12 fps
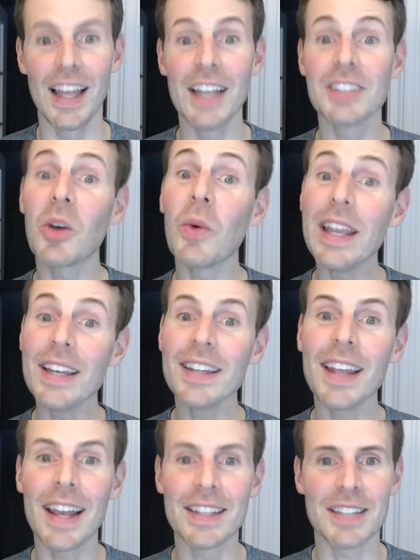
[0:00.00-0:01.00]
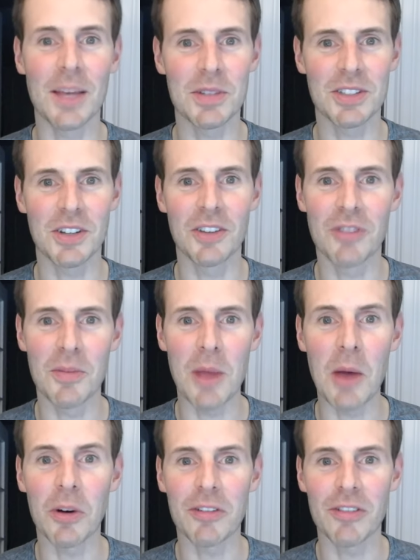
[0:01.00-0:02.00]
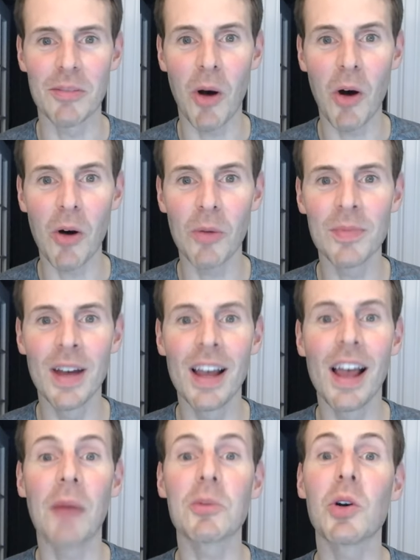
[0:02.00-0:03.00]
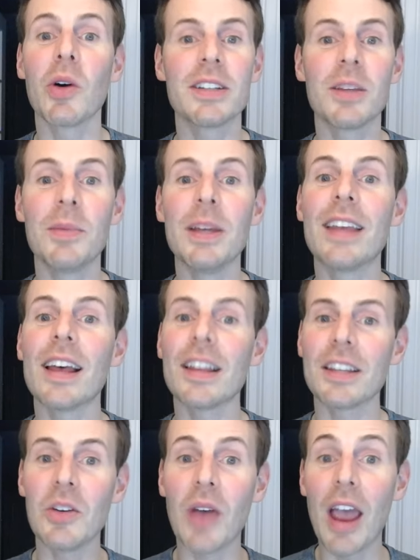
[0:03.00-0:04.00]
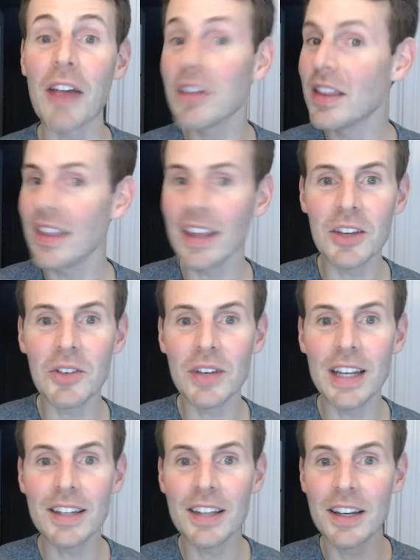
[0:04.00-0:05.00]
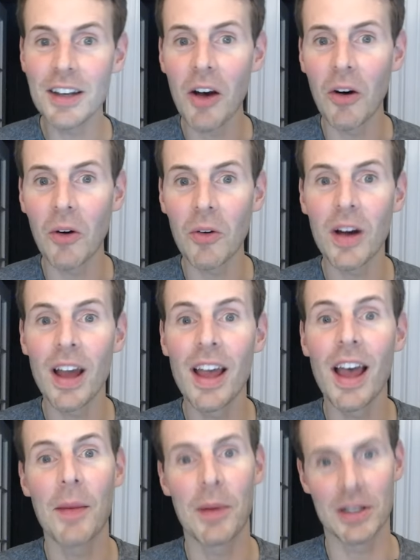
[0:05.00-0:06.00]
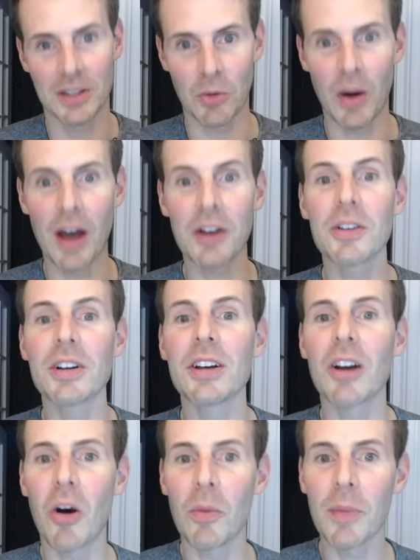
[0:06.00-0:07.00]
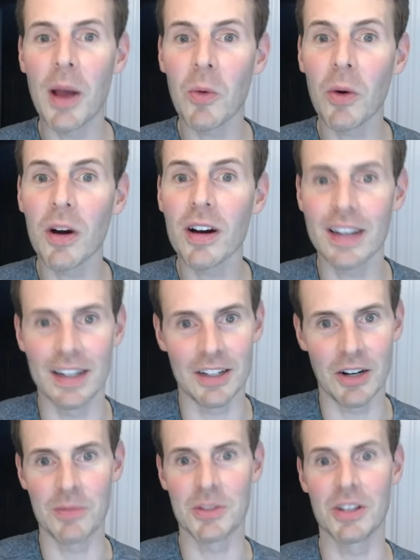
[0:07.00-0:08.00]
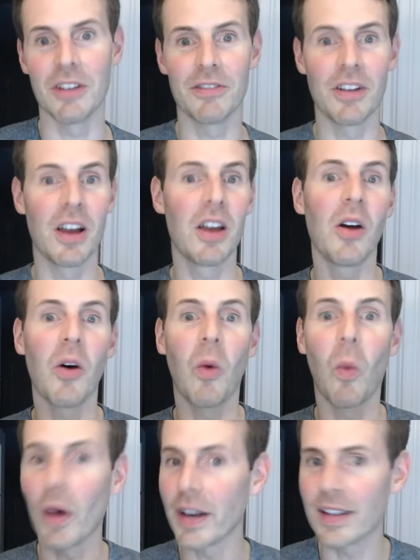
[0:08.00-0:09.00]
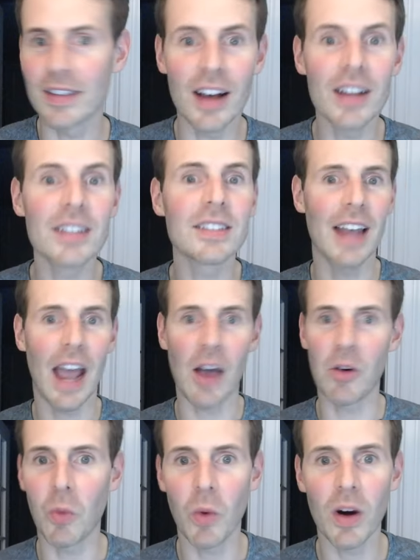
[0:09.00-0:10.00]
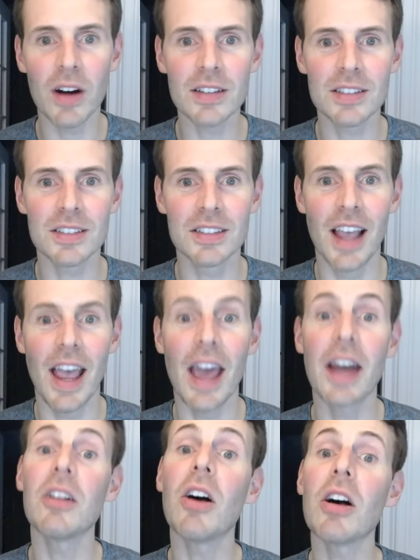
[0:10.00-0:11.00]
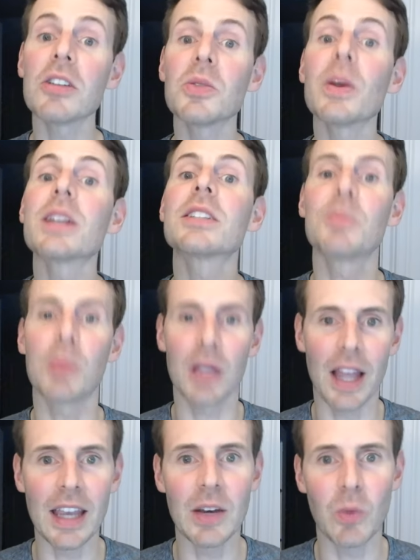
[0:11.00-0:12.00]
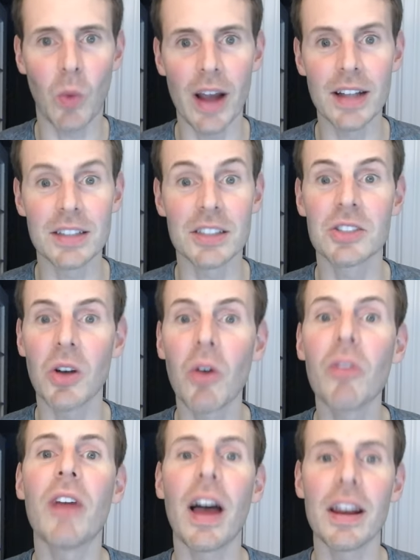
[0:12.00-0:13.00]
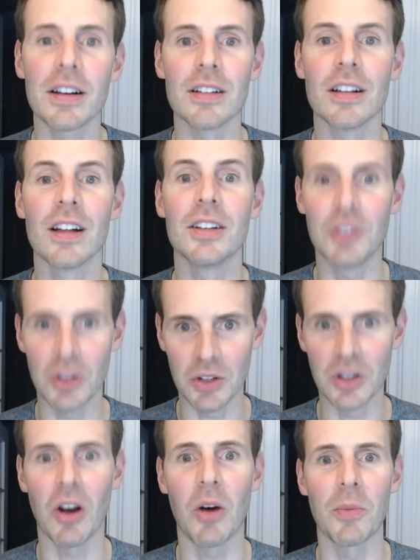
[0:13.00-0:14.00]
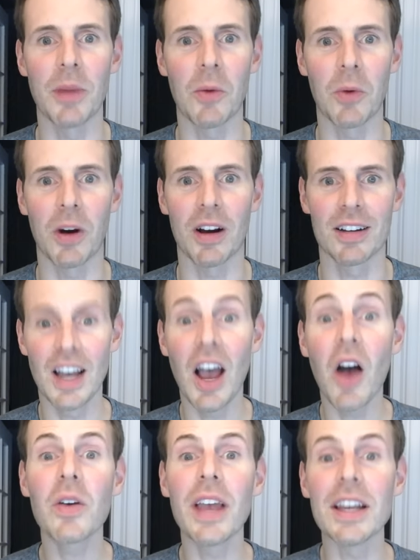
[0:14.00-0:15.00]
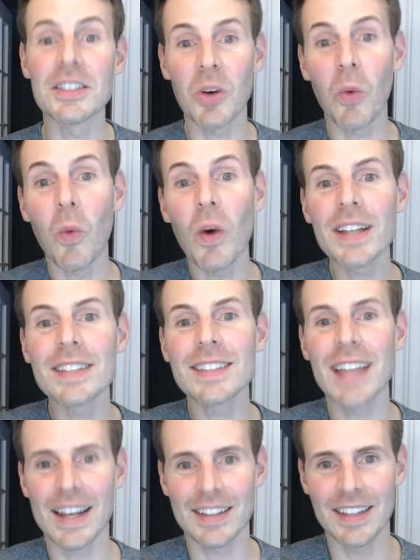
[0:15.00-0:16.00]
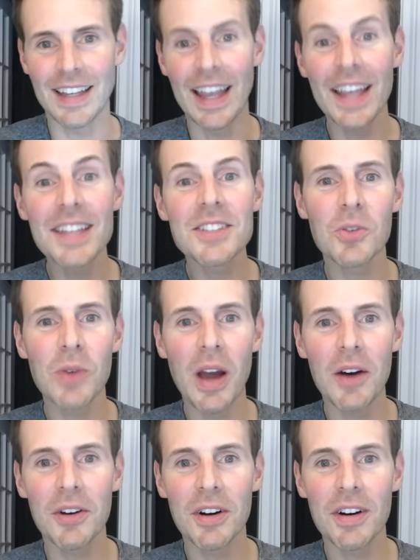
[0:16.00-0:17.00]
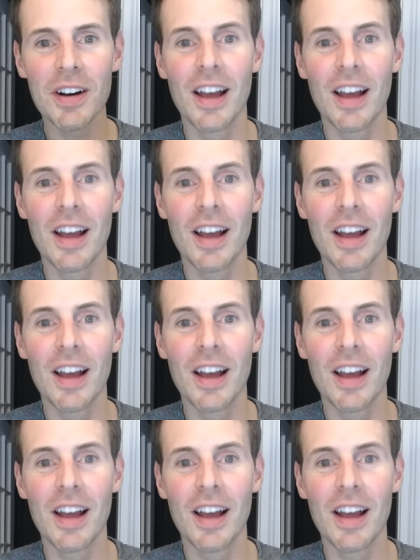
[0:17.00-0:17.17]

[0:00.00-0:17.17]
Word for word: So, in today's episode from Network from Home, I'm going to be telling you everything you need to know about the router in your home network in terms of what it does and how it works. And I'll also explain why it's so vital to your home network. Okay, so what exactly is a router?